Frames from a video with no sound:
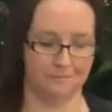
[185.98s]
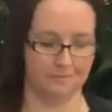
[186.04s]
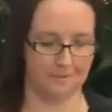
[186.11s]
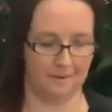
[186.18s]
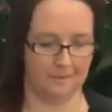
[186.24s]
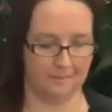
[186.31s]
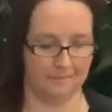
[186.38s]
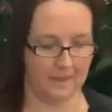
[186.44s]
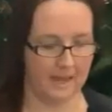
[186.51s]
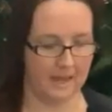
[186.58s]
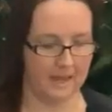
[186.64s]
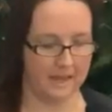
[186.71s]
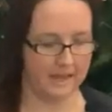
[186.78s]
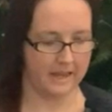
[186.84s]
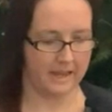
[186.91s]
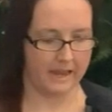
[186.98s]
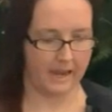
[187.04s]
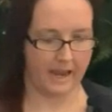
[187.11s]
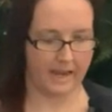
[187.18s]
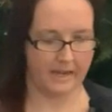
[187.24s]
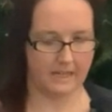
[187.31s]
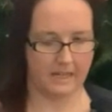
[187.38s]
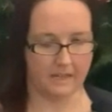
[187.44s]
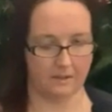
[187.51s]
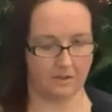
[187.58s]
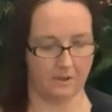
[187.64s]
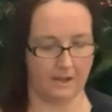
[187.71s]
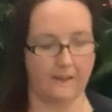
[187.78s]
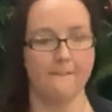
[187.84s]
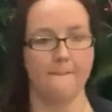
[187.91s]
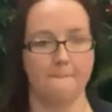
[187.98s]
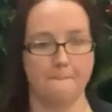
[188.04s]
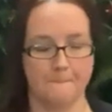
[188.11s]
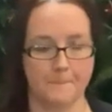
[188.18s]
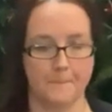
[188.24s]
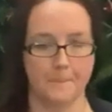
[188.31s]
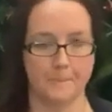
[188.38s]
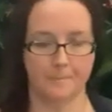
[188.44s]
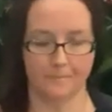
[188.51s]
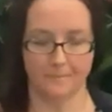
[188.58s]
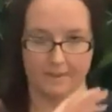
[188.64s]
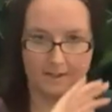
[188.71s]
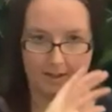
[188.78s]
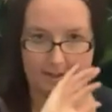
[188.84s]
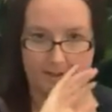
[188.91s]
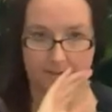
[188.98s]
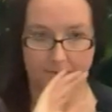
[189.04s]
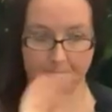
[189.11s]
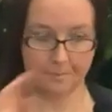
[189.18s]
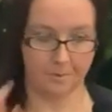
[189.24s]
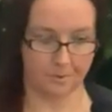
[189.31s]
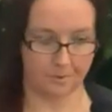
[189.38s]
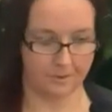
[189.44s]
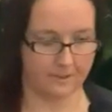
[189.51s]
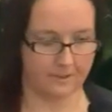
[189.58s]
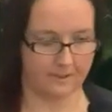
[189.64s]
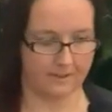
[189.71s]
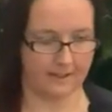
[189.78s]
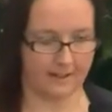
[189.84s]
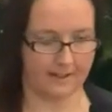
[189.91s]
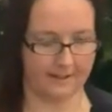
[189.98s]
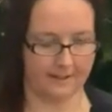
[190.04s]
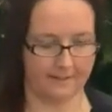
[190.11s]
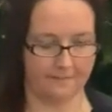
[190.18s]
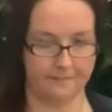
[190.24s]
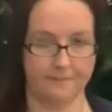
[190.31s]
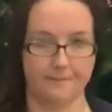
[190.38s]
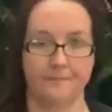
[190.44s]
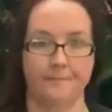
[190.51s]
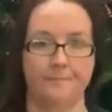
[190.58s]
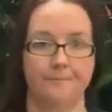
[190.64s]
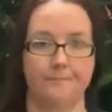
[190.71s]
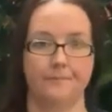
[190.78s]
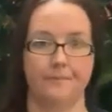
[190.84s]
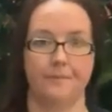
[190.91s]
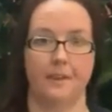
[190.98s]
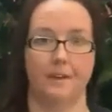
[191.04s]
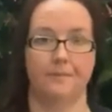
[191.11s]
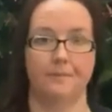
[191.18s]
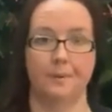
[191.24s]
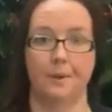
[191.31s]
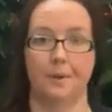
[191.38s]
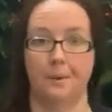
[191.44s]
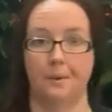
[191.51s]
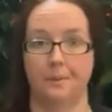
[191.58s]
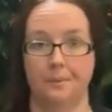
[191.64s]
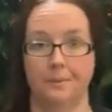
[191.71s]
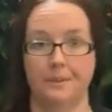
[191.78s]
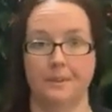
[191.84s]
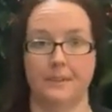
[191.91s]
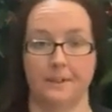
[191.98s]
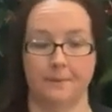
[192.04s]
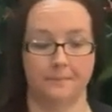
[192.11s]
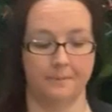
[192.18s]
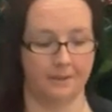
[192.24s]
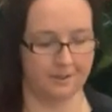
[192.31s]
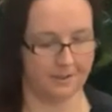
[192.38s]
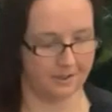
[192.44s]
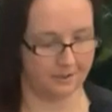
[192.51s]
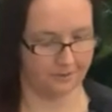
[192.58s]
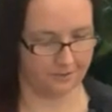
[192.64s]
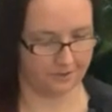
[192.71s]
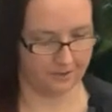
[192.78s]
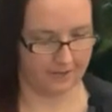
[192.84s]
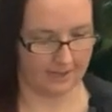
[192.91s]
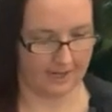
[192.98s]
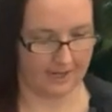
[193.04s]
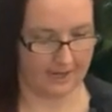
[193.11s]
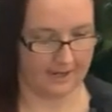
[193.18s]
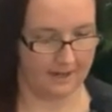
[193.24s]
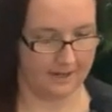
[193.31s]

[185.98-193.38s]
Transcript: from any other kind of boots that I've ever owned. I'm not usually